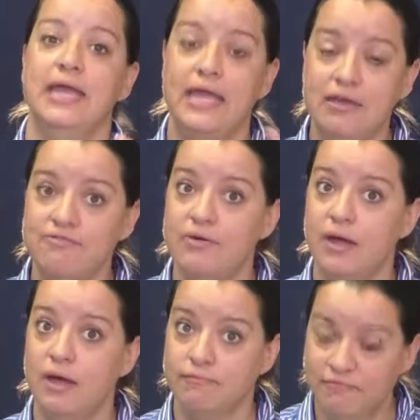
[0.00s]
If
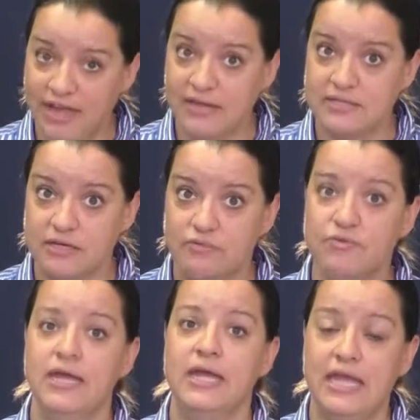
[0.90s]
effective,
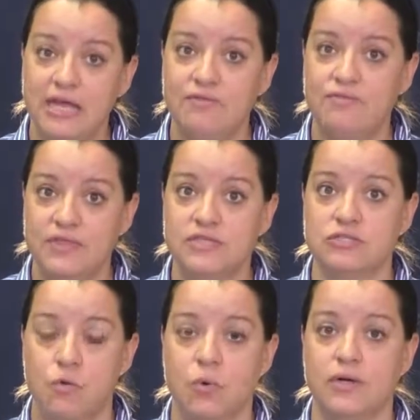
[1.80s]
if this
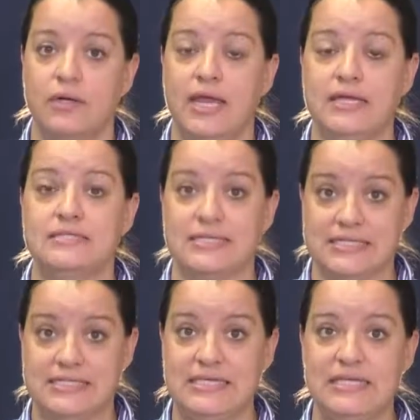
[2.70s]
court case
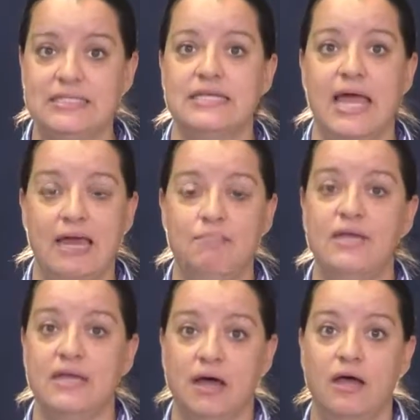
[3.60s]
succeeds and
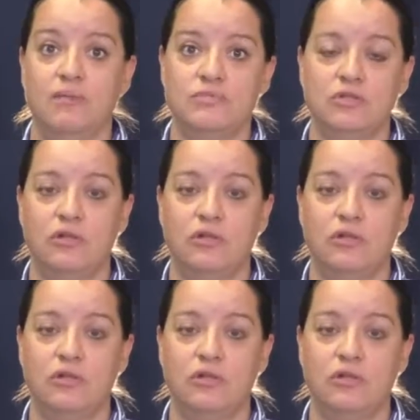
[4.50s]
becomes the